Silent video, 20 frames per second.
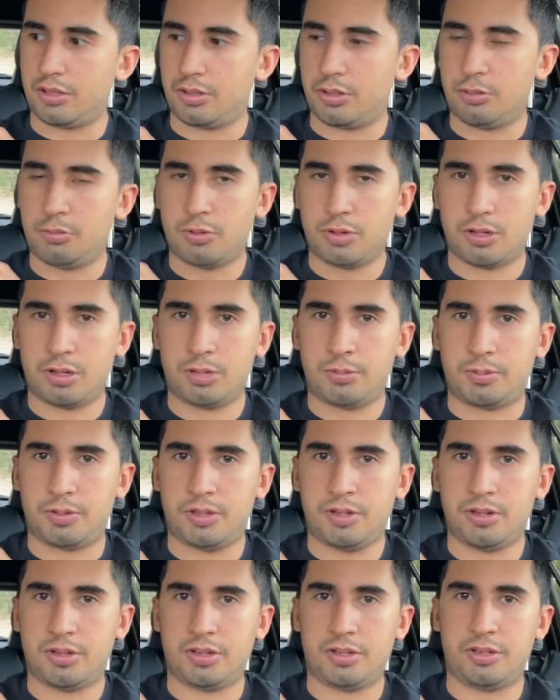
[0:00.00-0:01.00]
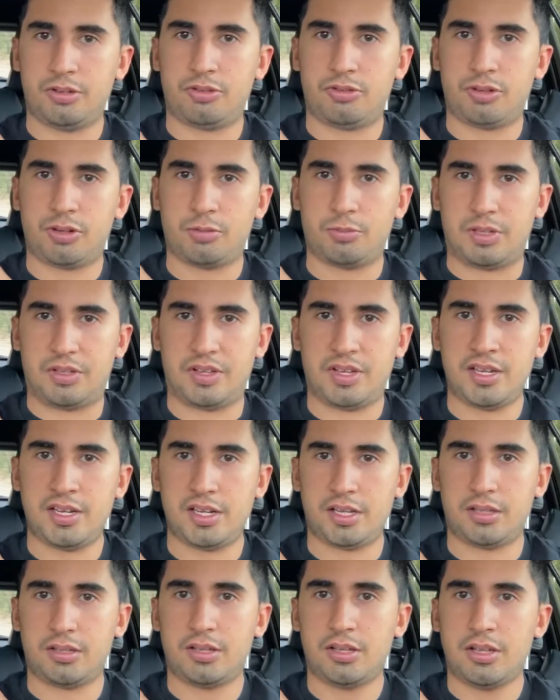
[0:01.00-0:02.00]
were up here and you started
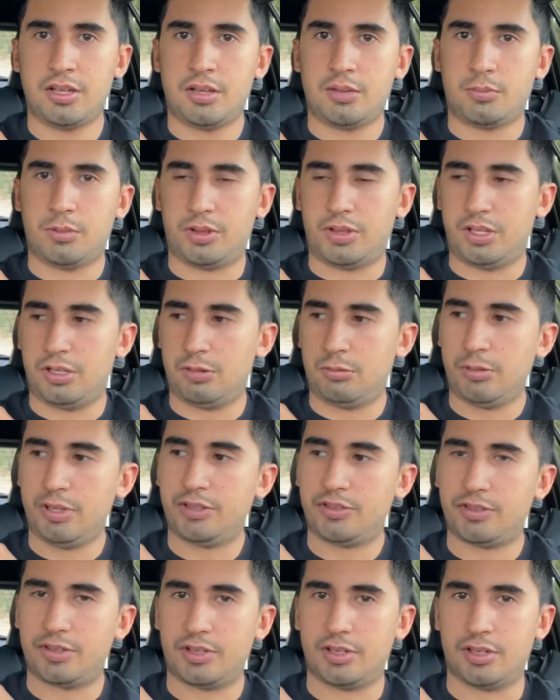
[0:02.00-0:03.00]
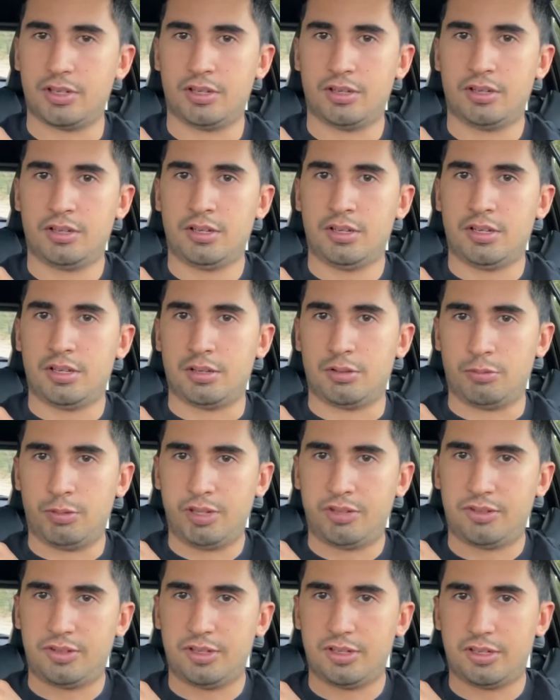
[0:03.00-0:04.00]
retaining, but then you wasted it and
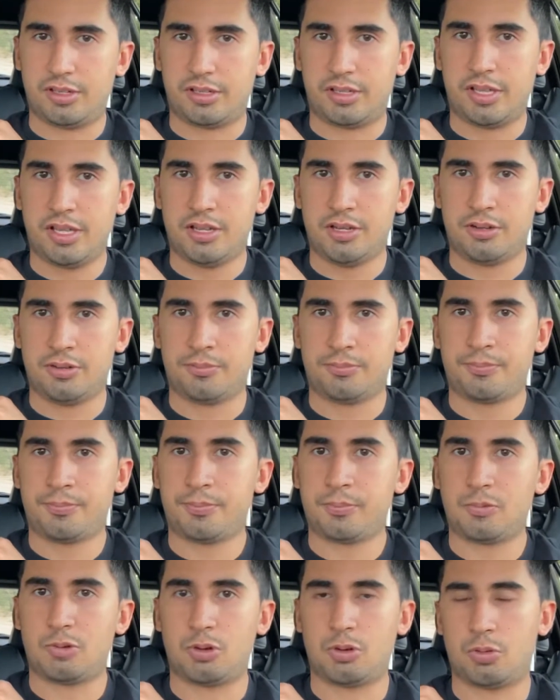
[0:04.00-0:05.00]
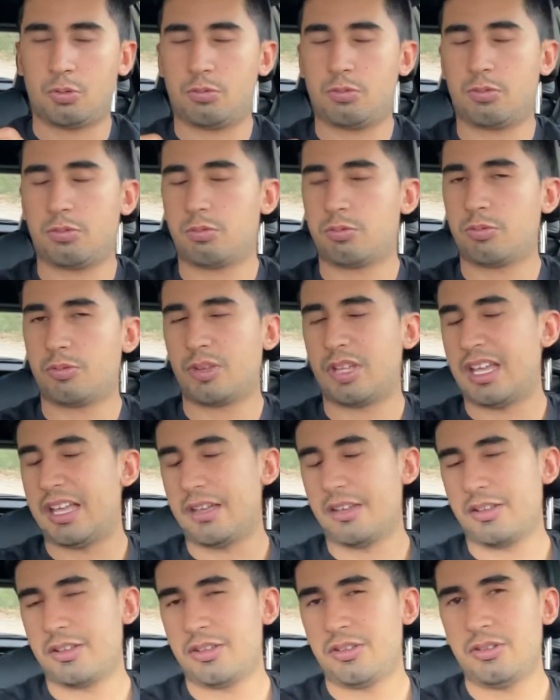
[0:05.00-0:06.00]
wasted it again. Or
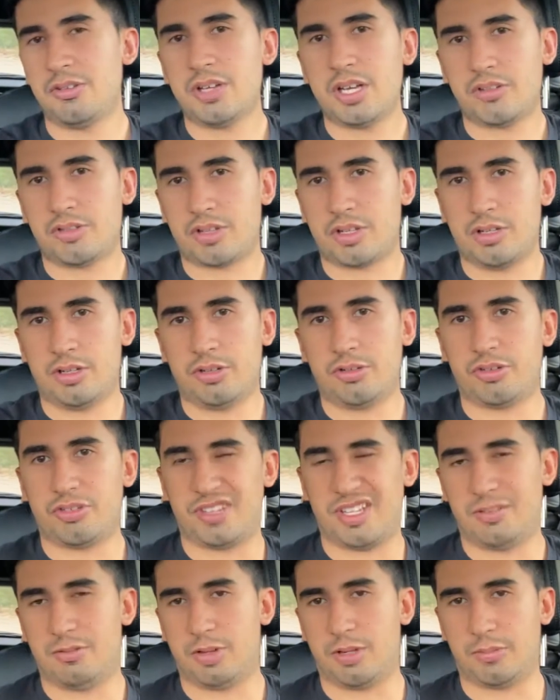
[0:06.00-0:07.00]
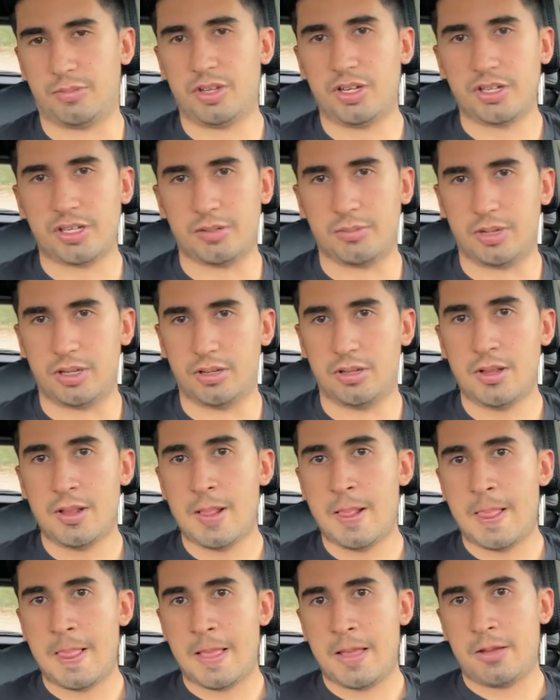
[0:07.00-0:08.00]
you guys kind of understand what I'm talking about.
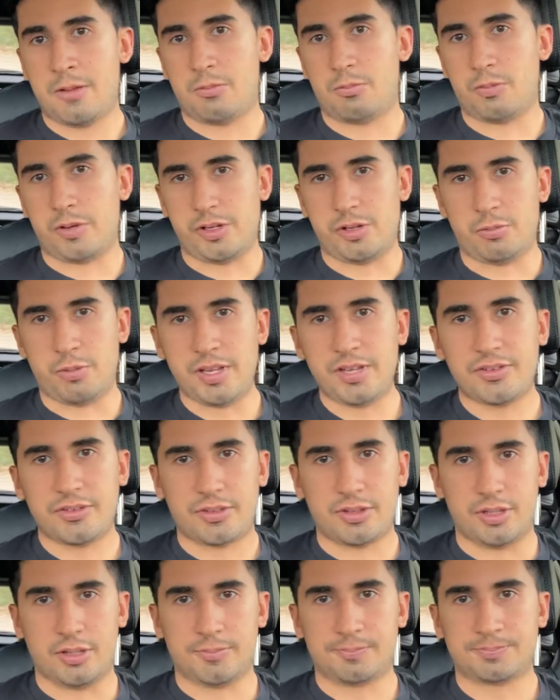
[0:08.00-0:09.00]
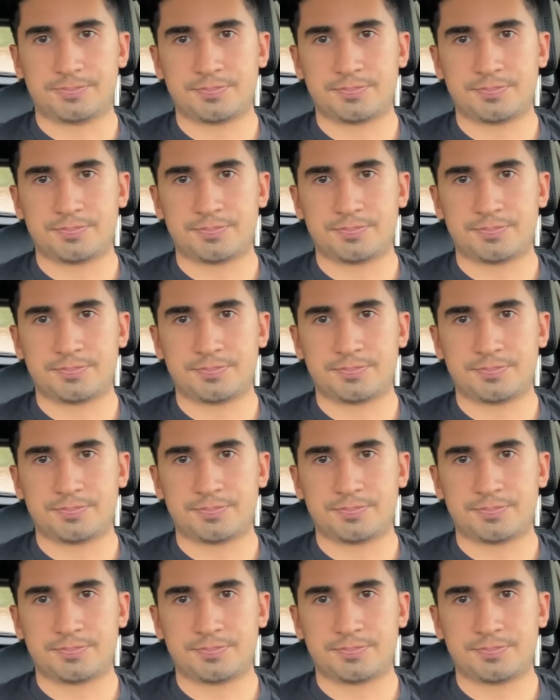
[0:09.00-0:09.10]
When you waste it,